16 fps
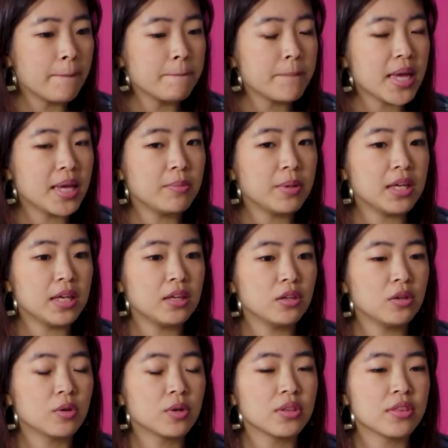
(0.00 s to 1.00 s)
Maybe
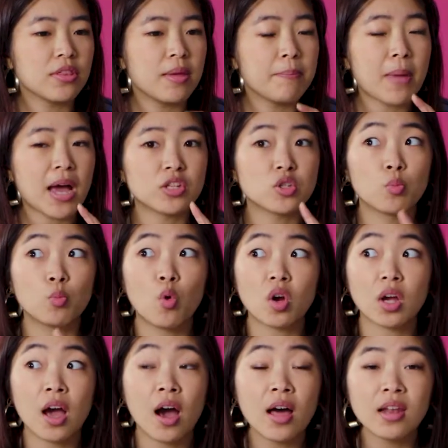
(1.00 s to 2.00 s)
you can imagine
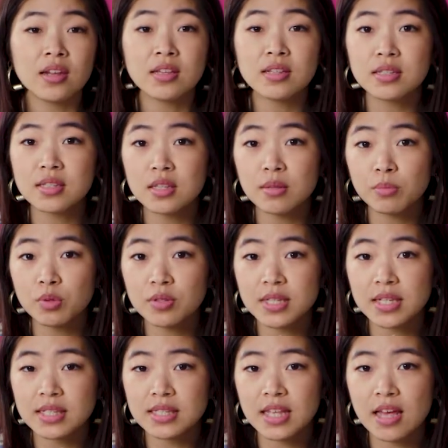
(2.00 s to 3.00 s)
what colours the
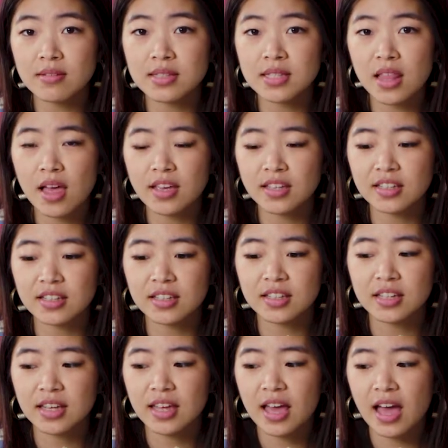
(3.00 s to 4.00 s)
music sounds like
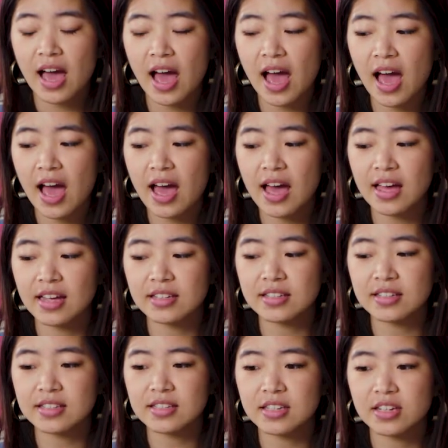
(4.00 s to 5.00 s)

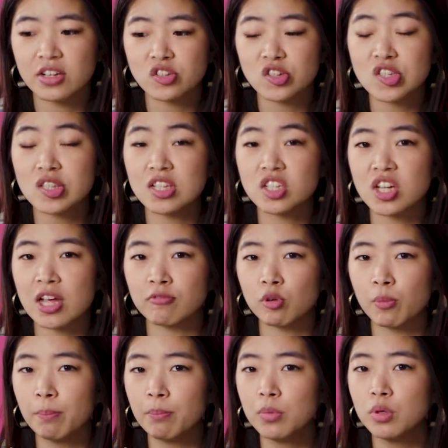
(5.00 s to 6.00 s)
and just the
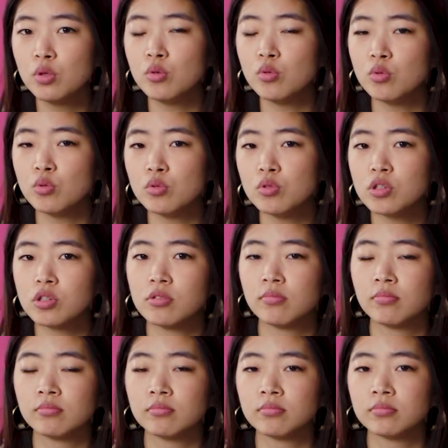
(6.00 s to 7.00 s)
general mood.
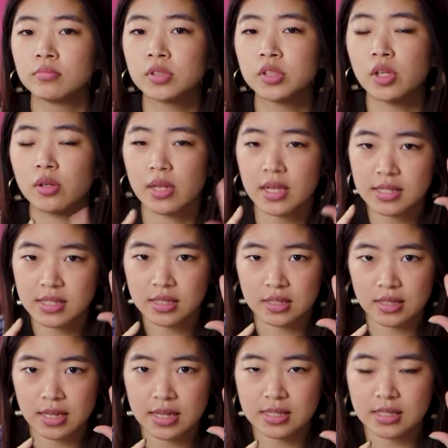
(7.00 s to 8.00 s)
So let's
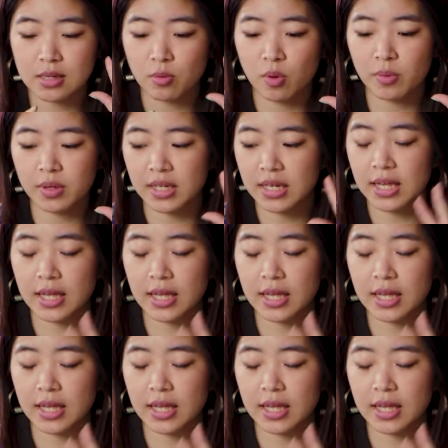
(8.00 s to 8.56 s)
see what we can